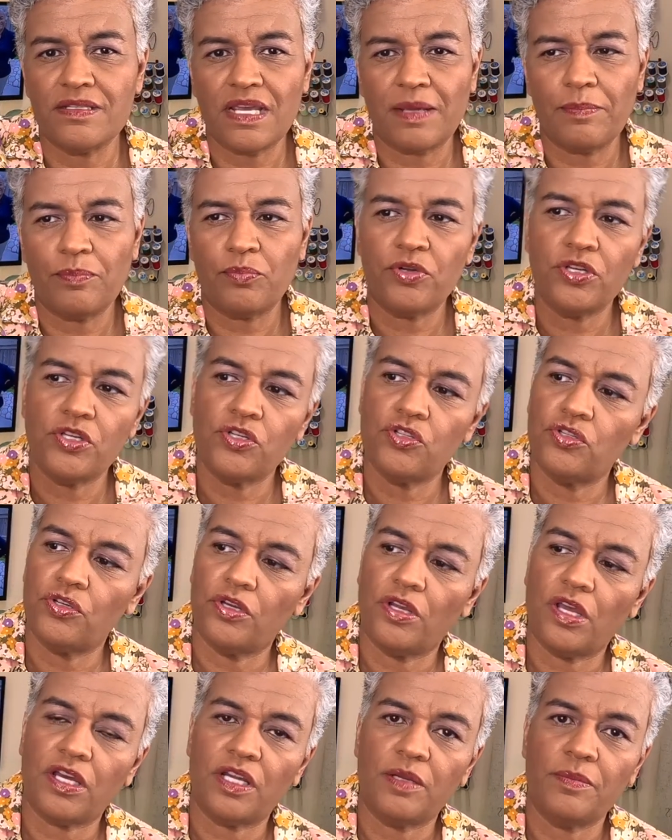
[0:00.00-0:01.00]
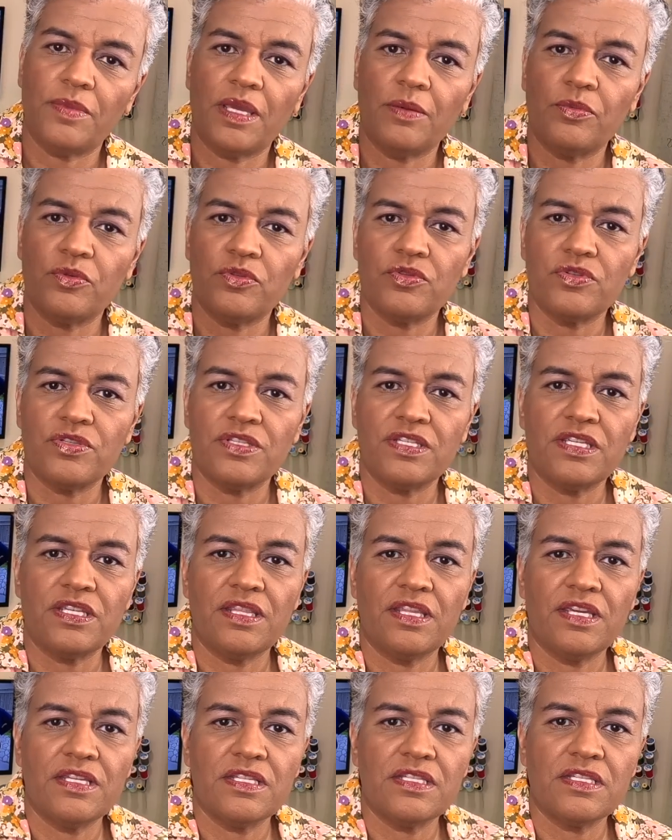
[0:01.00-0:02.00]
I'm pretty sure you're not going to be able to see
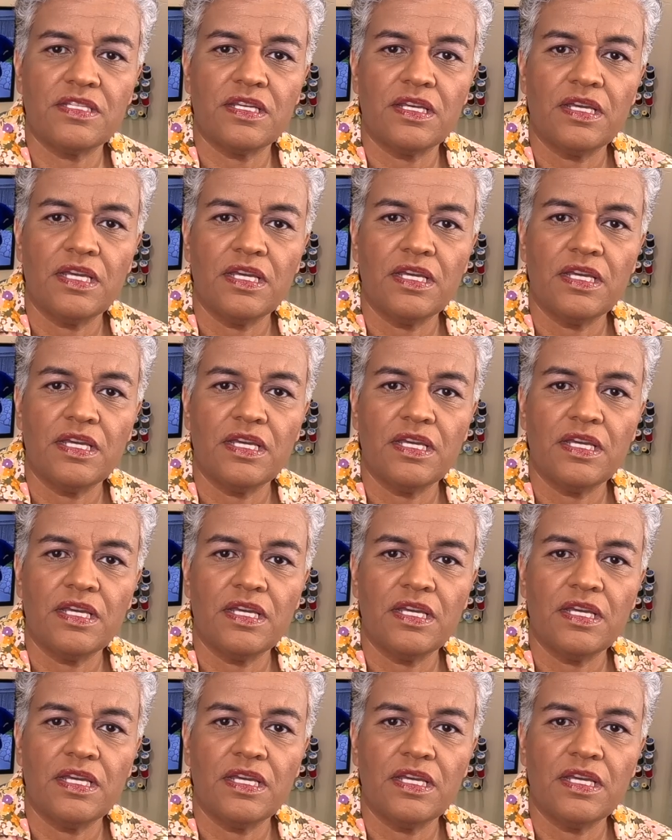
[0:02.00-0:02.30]
this,